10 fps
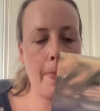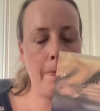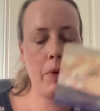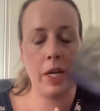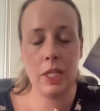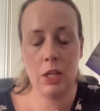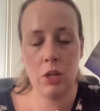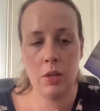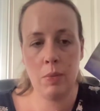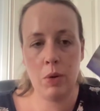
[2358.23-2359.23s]
But I didn't
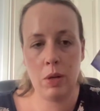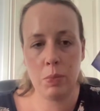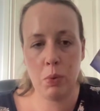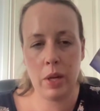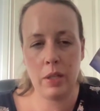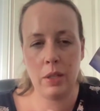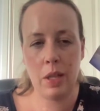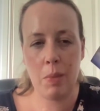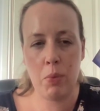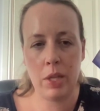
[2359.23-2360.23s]
use them when I was pregnant
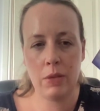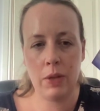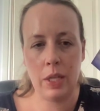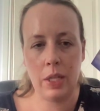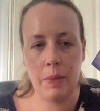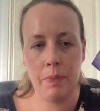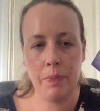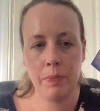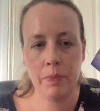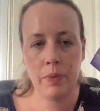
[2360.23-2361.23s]
and then breastfeeding.
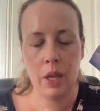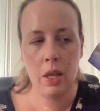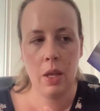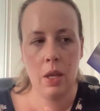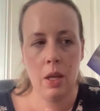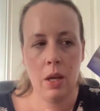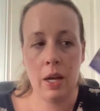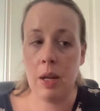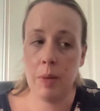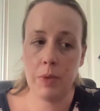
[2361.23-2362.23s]

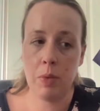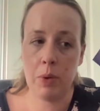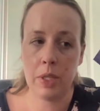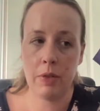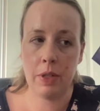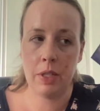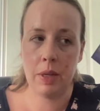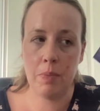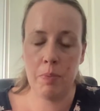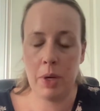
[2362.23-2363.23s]
And I am still
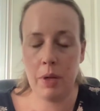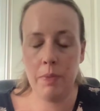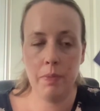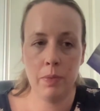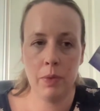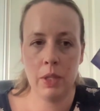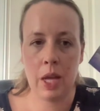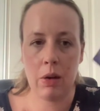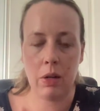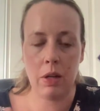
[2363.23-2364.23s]
breastfeeding, but
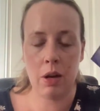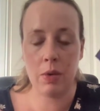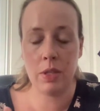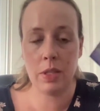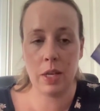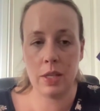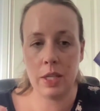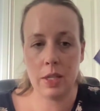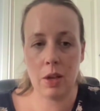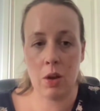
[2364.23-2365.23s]
Caroline Hirons says
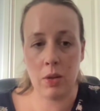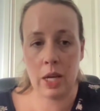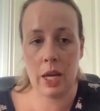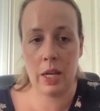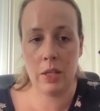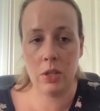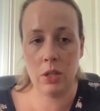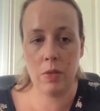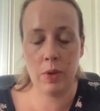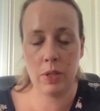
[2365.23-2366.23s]
it's okay to
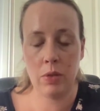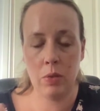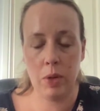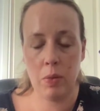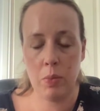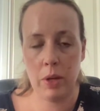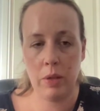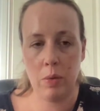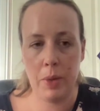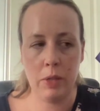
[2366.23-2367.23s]
use retinol when you're
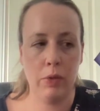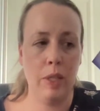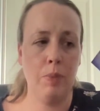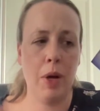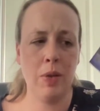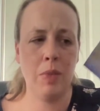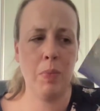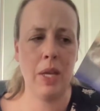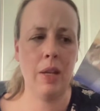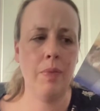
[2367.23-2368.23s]
pregnant or breastfeeding. But I was a
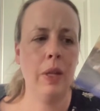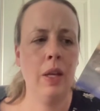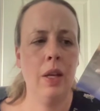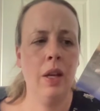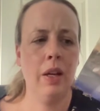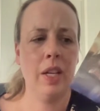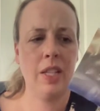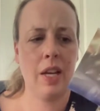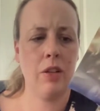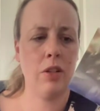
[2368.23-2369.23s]
bit, I guess,
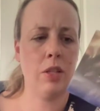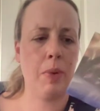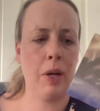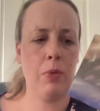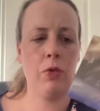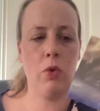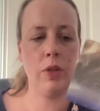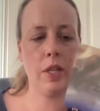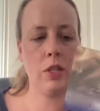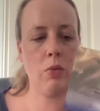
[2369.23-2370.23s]
anxious about it before,
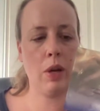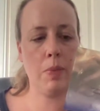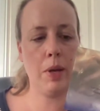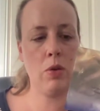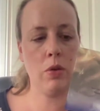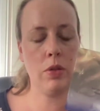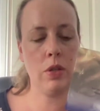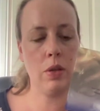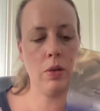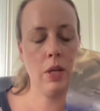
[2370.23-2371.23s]
because they do recommend not
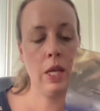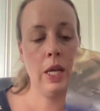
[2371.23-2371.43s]
to.